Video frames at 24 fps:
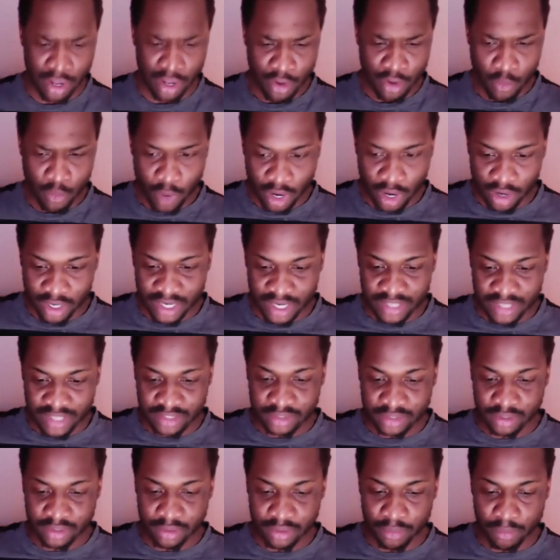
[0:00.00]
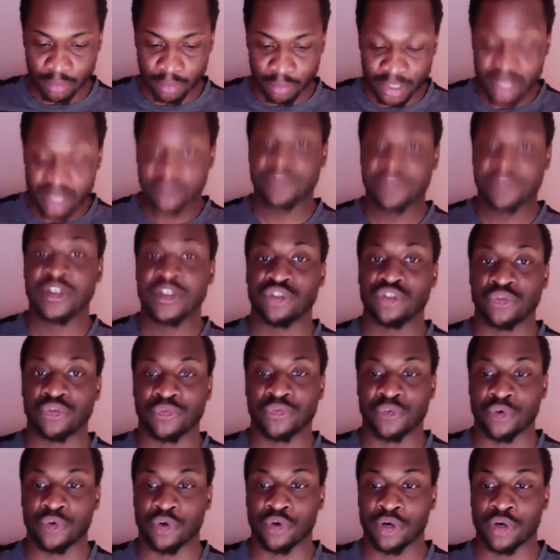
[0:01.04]
where it's beneficial
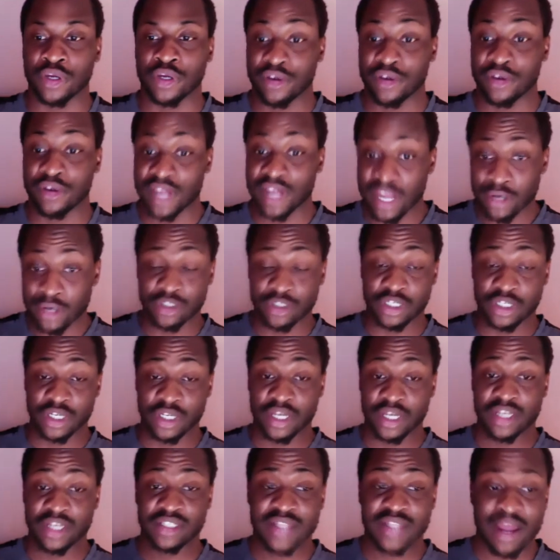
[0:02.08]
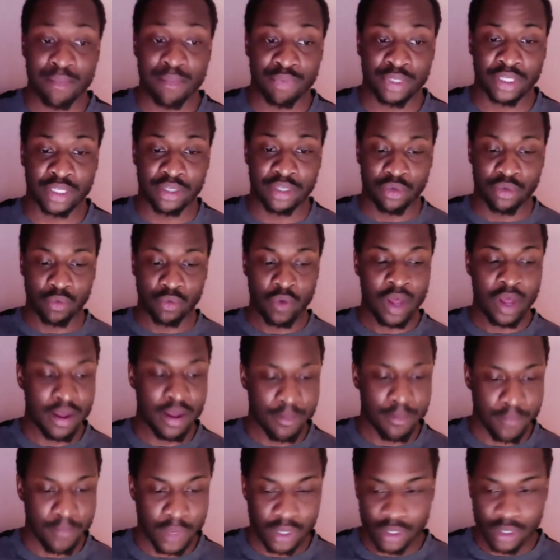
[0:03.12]
for your energy and it's not bringing you
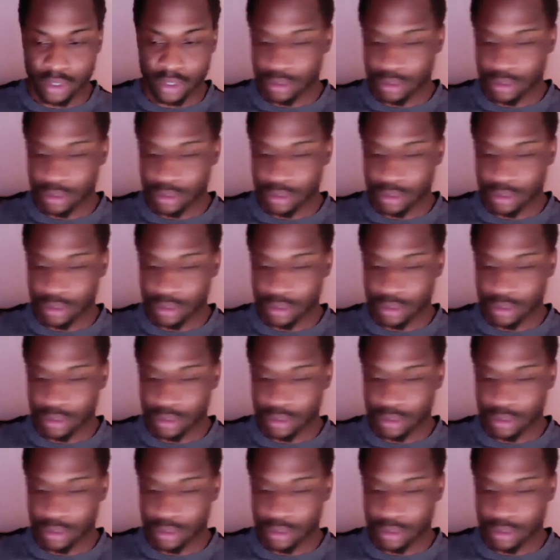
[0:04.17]
up,